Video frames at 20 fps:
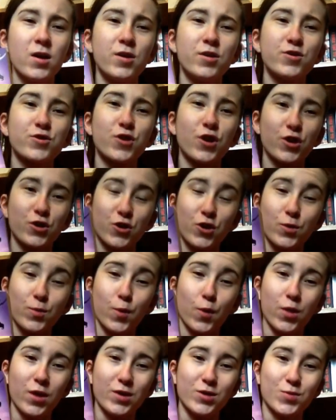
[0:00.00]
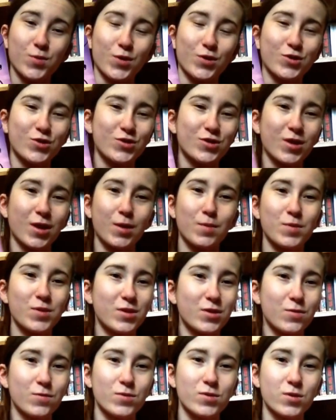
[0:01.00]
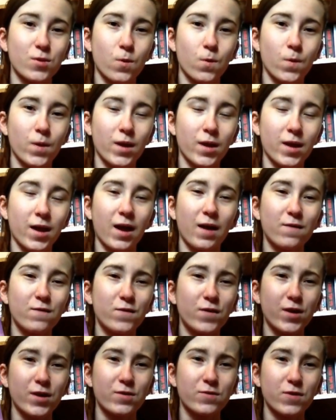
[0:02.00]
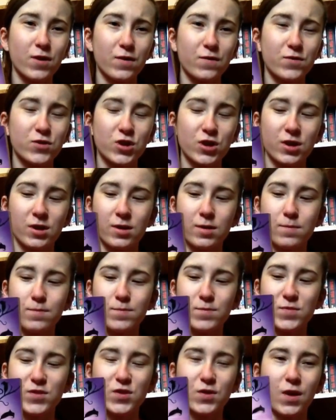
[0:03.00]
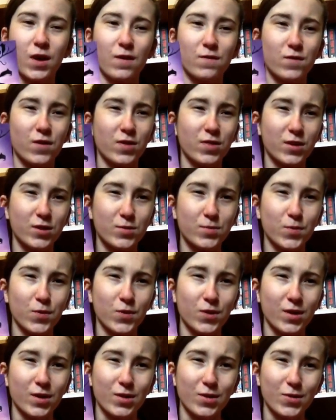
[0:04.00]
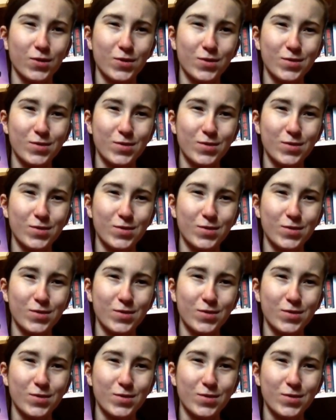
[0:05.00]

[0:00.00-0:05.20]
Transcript: So I sort of bought this one just to keep the series going. I haven't read Rift yet, so I haven't read this book either.